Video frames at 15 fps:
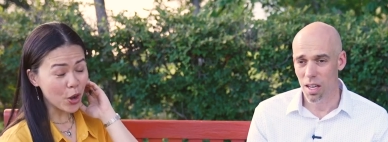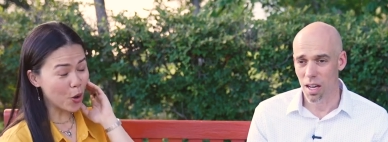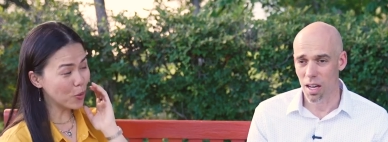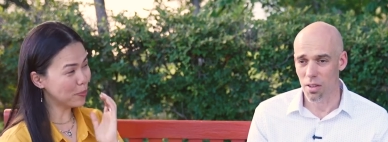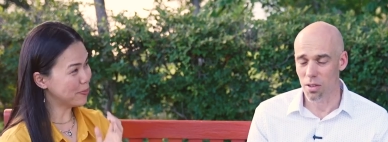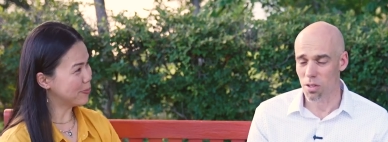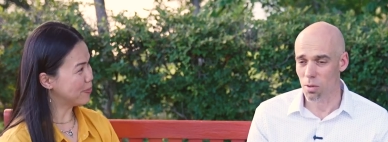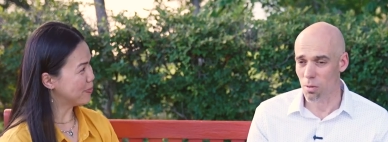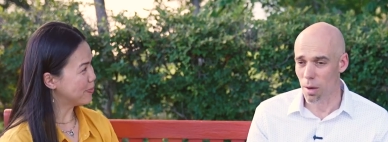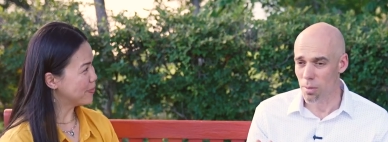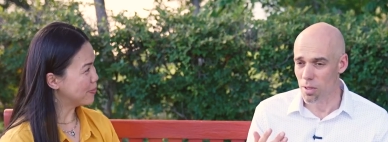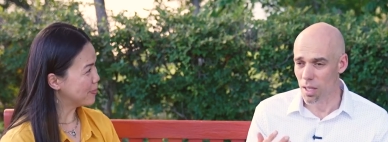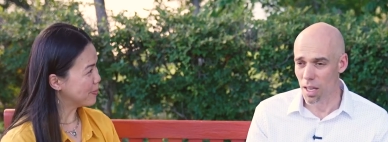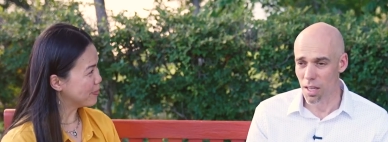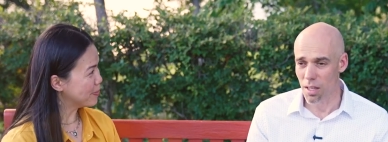Speaker 1: Uh, there's a
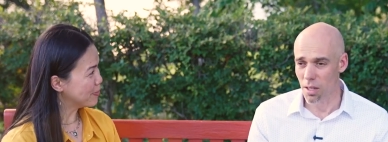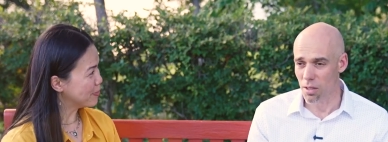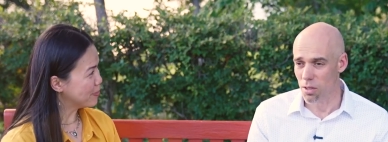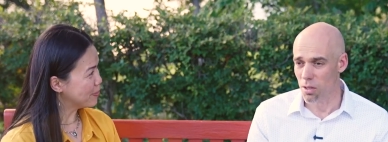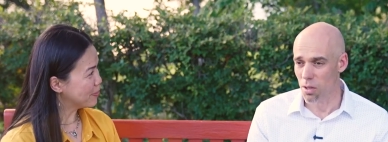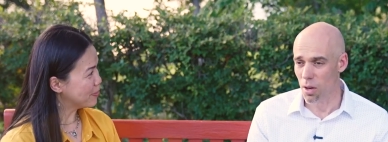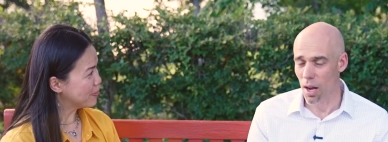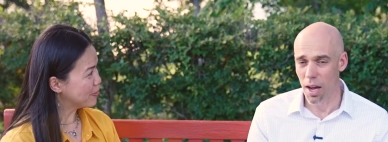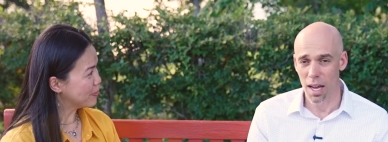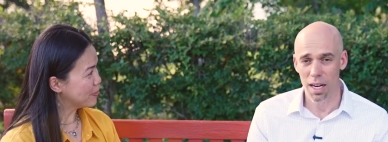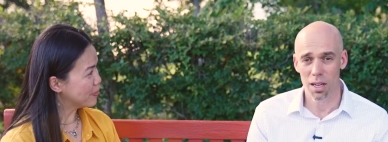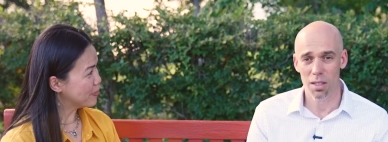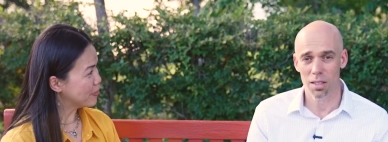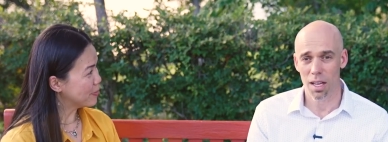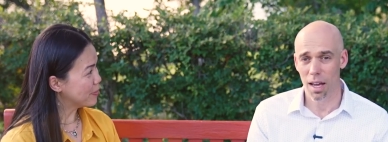website called
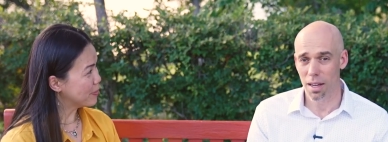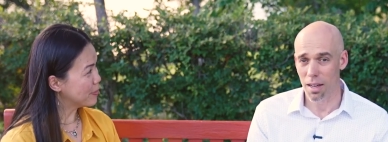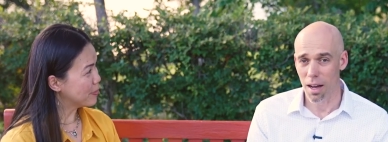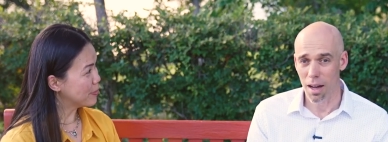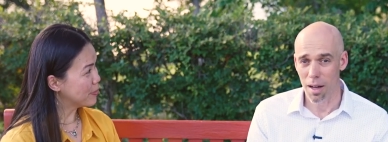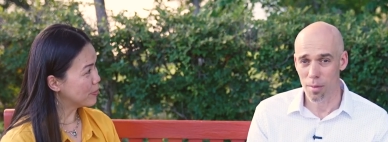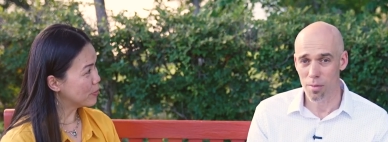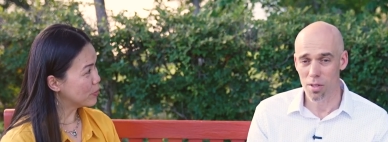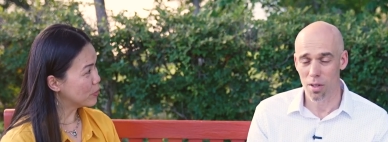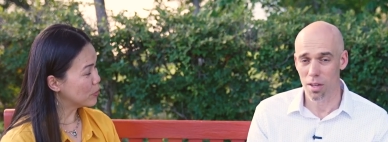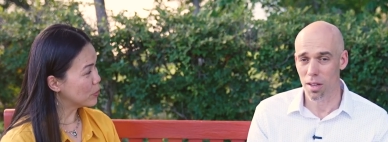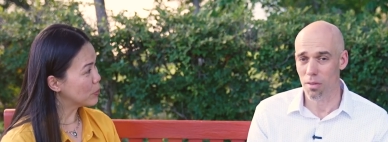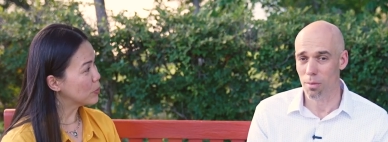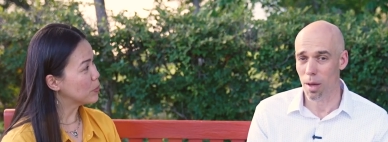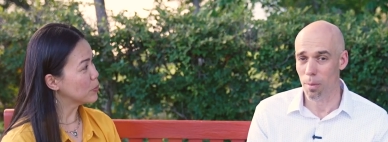goodhire.com. So
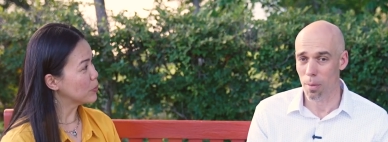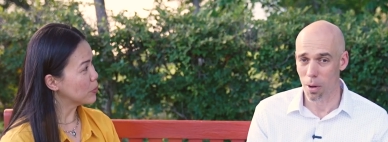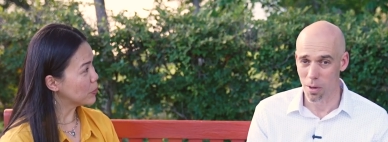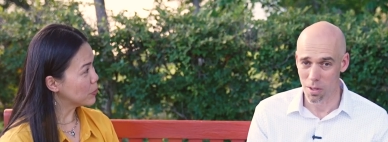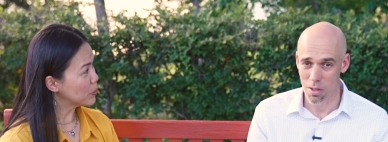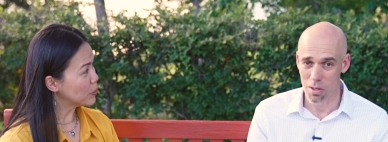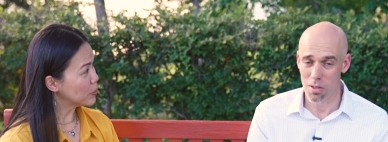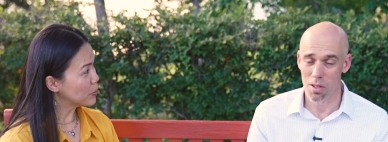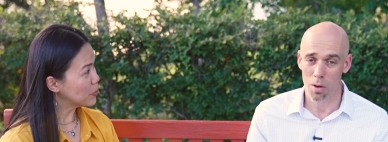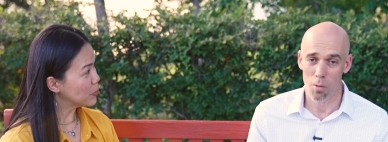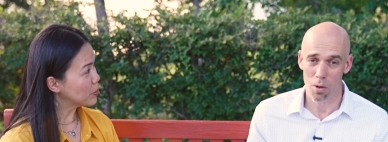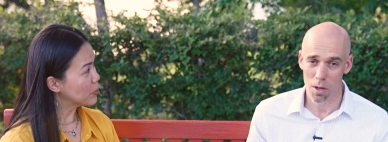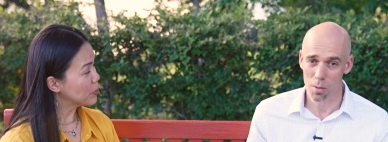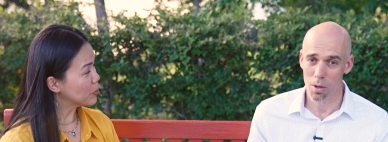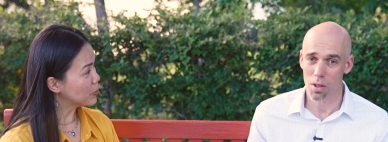any of my partners I
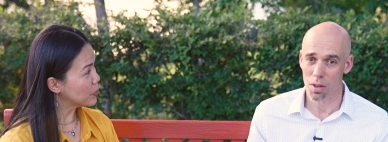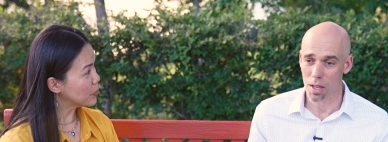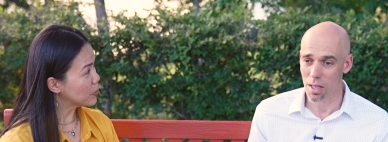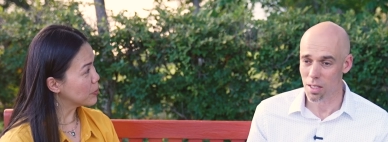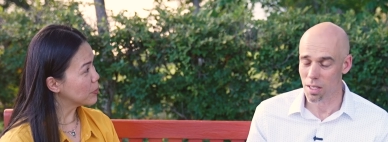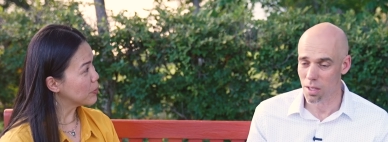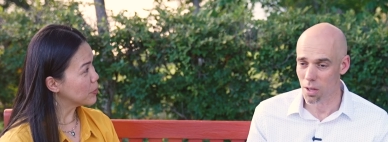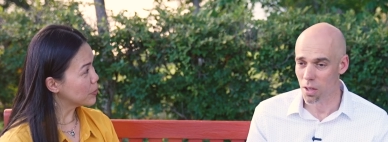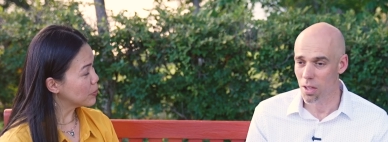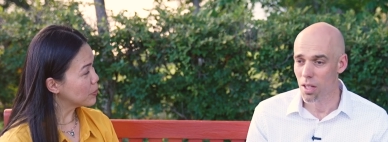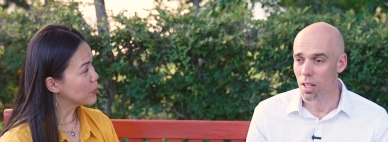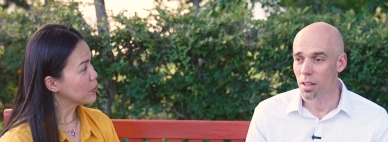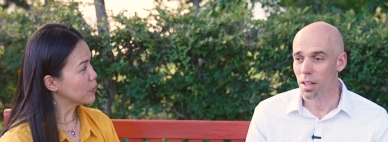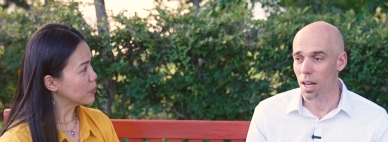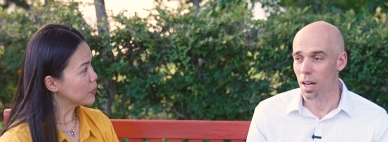work with on a deal,
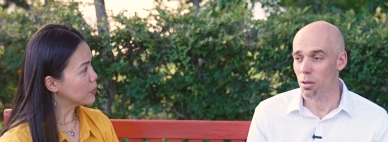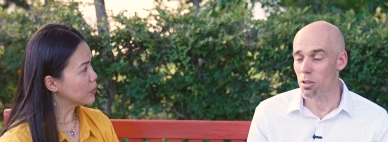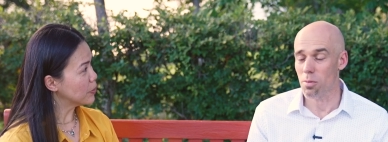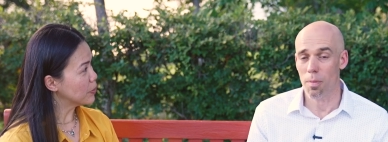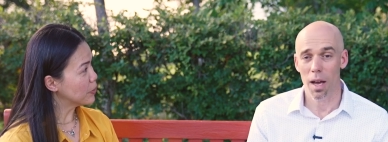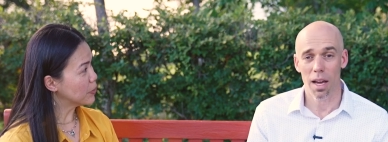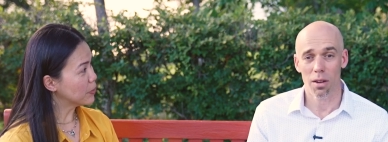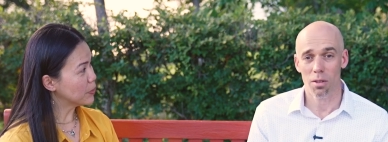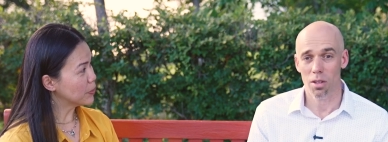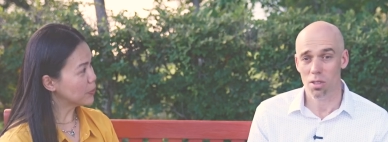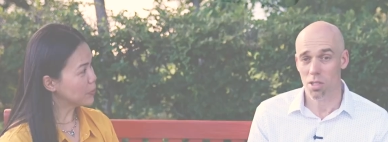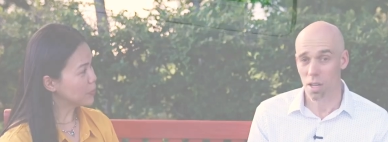I always background